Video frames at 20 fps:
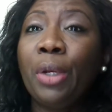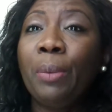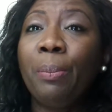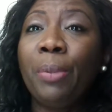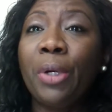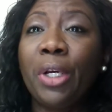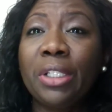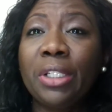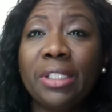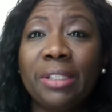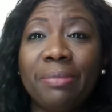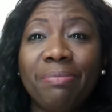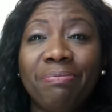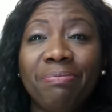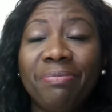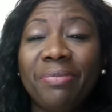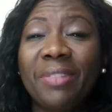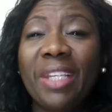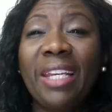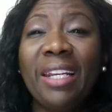but
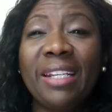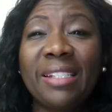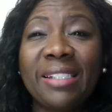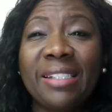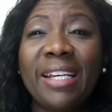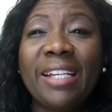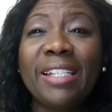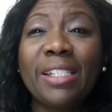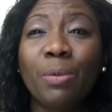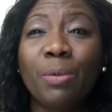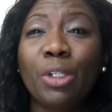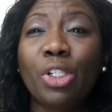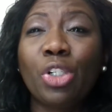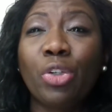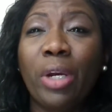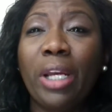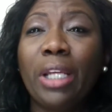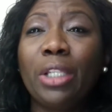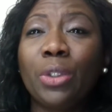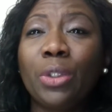in a sense, we're trying